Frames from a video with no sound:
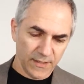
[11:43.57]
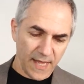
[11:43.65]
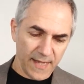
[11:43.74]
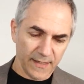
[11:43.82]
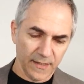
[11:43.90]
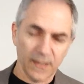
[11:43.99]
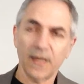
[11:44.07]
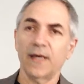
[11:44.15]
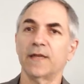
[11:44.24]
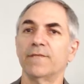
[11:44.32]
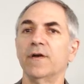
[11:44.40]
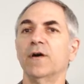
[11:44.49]
that can
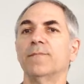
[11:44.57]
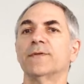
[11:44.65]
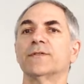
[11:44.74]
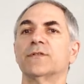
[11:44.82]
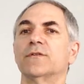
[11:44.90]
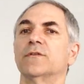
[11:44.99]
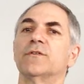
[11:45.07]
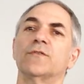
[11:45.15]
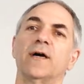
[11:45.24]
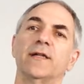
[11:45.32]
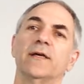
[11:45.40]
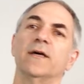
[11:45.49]
kind of help us to
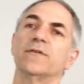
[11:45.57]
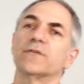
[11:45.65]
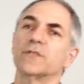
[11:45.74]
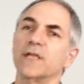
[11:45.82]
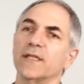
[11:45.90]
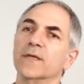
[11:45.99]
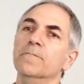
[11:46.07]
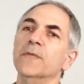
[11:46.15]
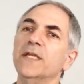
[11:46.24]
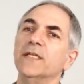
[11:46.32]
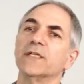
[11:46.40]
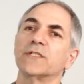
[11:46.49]
try to understand the
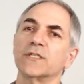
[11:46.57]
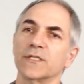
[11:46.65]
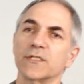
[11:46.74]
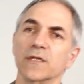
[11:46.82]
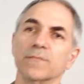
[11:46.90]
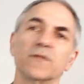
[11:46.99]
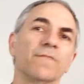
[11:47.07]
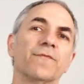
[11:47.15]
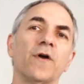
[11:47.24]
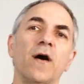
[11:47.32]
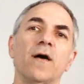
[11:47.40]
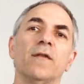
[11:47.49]
meaning systems of
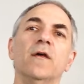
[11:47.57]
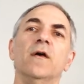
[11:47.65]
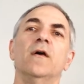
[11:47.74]
thought